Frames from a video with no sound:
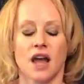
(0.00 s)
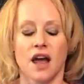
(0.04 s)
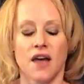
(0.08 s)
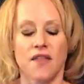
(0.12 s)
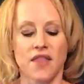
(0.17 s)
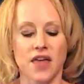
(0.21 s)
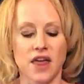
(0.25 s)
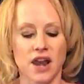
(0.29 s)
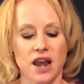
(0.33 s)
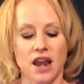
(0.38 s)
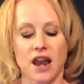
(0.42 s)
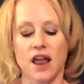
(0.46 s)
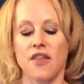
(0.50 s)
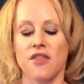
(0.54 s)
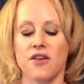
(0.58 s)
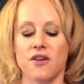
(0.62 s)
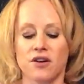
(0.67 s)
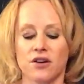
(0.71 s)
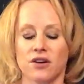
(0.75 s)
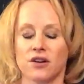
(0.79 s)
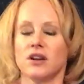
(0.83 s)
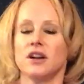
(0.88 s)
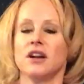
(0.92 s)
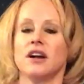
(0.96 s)
And then
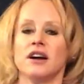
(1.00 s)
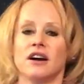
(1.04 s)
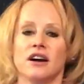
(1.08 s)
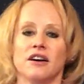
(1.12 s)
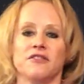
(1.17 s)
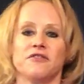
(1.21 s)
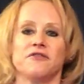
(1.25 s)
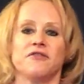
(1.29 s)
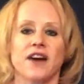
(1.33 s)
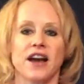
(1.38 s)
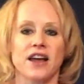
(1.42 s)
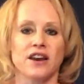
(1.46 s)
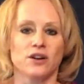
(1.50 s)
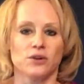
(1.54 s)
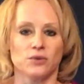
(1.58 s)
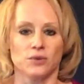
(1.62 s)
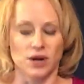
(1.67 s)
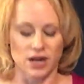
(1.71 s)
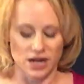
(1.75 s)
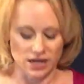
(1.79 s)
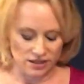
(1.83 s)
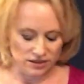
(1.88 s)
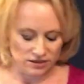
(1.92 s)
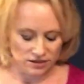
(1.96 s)
another, a final
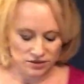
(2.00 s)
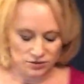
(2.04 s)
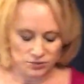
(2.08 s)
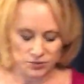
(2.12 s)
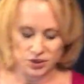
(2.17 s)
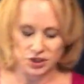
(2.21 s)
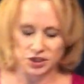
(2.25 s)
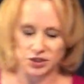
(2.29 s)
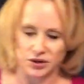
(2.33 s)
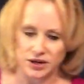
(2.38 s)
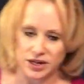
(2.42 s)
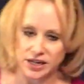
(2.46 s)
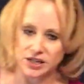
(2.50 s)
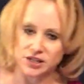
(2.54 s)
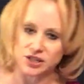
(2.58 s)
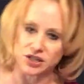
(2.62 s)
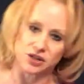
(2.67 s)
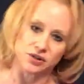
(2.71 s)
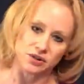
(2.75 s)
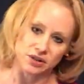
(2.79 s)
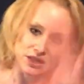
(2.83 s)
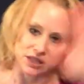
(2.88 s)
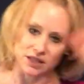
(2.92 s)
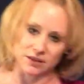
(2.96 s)
one, which you can
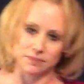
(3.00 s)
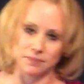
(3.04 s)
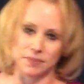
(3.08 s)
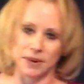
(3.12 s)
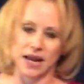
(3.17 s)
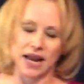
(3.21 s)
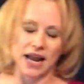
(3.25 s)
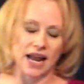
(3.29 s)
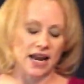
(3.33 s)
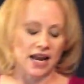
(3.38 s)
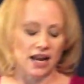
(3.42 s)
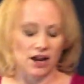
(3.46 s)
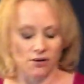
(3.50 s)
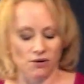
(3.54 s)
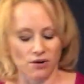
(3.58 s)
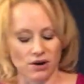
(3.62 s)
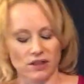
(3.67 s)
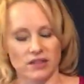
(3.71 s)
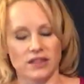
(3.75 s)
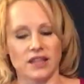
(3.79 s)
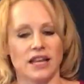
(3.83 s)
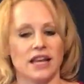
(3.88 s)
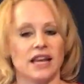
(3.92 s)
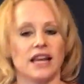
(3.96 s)
do at the beginning or
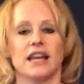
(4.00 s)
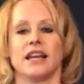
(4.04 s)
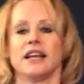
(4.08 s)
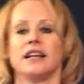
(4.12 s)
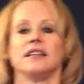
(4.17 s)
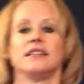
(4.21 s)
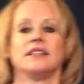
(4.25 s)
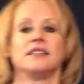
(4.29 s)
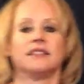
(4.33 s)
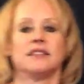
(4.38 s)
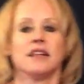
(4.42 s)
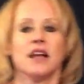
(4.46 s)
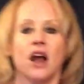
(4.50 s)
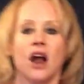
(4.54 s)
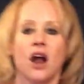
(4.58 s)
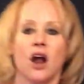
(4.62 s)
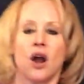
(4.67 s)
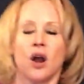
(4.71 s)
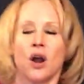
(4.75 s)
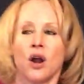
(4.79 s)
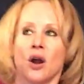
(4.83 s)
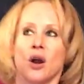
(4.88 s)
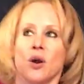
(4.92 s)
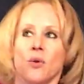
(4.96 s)
at the end, is
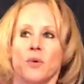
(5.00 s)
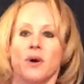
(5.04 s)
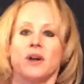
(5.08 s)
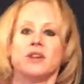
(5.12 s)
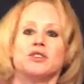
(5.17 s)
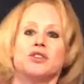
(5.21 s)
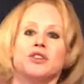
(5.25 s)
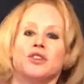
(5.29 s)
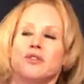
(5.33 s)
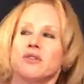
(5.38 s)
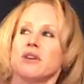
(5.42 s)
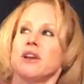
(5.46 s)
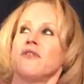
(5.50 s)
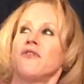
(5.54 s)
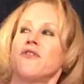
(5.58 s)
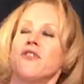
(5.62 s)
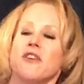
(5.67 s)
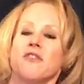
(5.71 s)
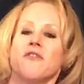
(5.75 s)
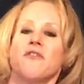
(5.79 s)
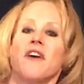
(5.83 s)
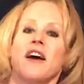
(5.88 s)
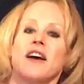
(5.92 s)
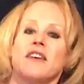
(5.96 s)
1, 2, 3,
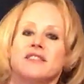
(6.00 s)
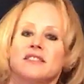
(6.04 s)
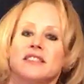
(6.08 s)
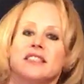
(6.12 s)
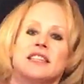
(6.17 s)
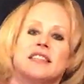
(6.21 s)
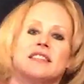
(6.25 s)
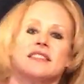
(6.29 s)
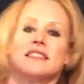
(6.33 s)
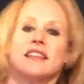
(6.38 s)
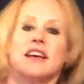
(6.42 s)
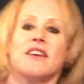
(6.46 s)
4, 5, 6,